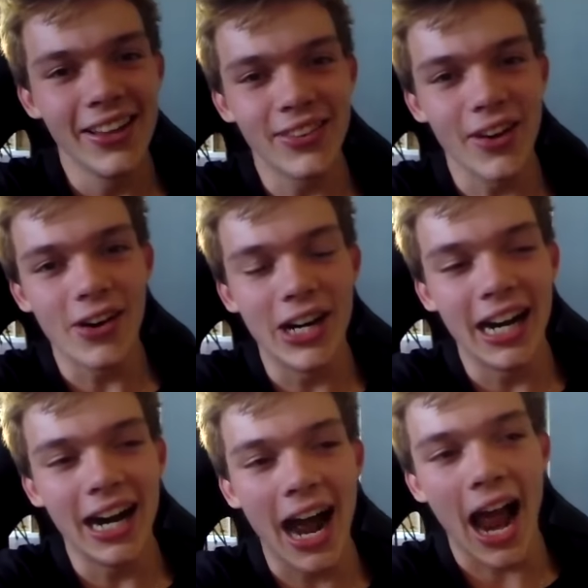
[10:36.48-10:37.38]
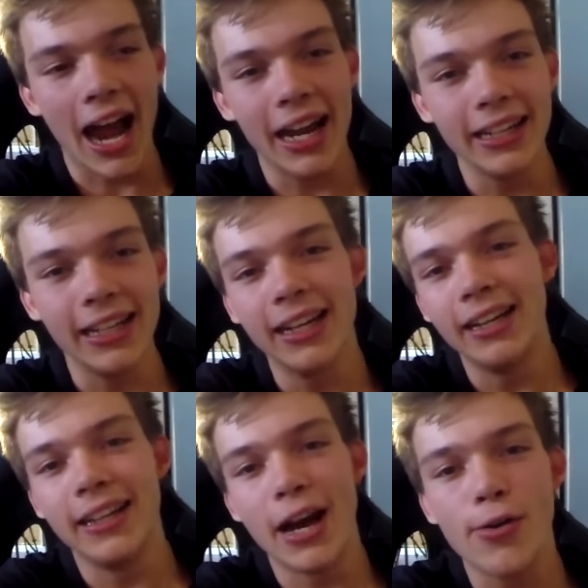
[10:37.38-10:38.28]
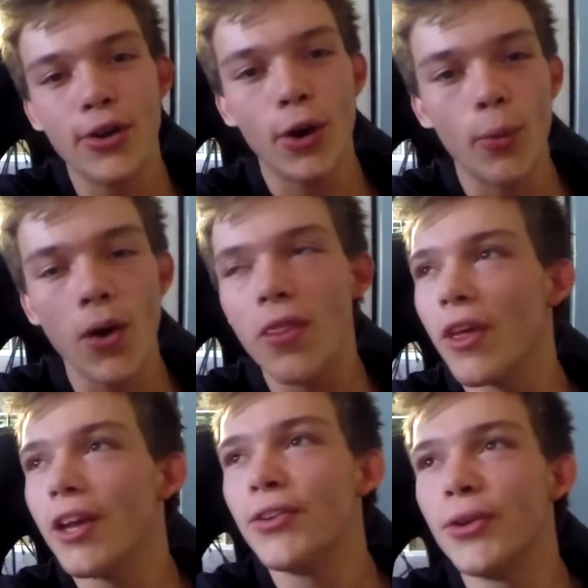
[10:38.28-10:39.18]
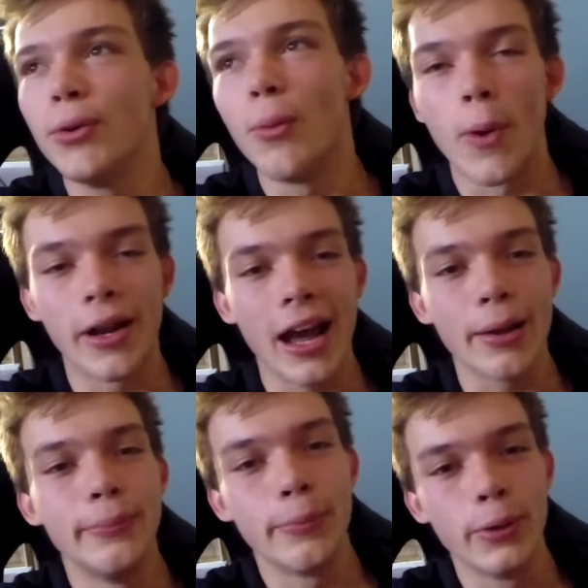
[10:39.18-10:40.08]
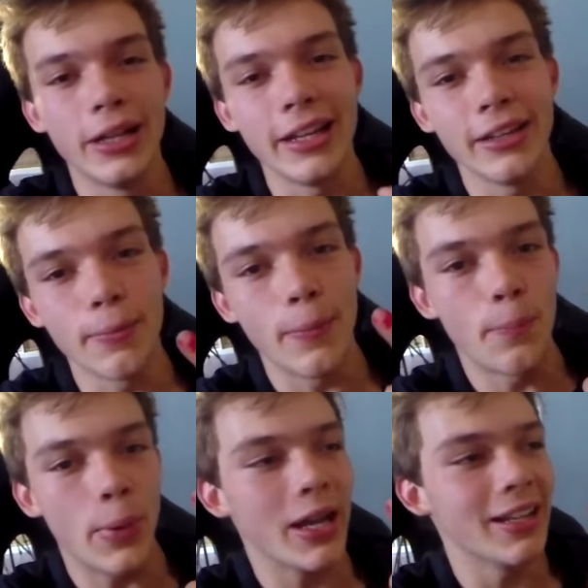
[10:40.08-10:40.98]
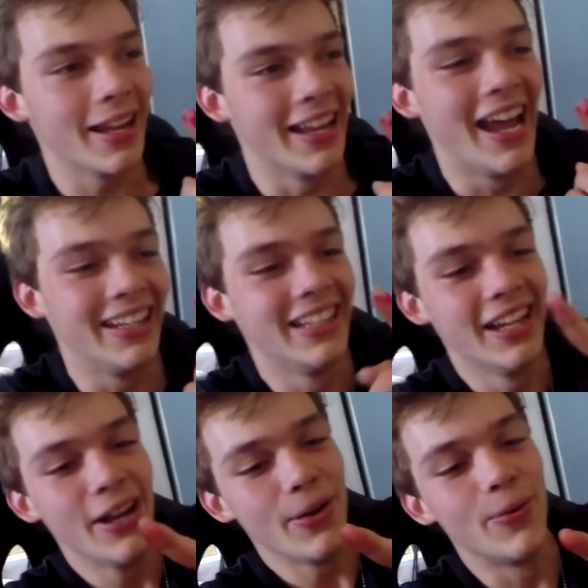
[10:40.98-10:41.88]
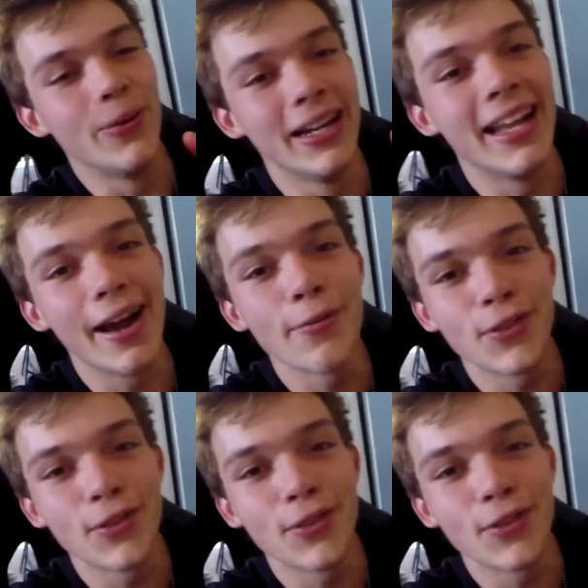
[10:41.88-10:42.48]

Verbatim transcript: so uh, I uh, now know what they do when I'm really in pain and really have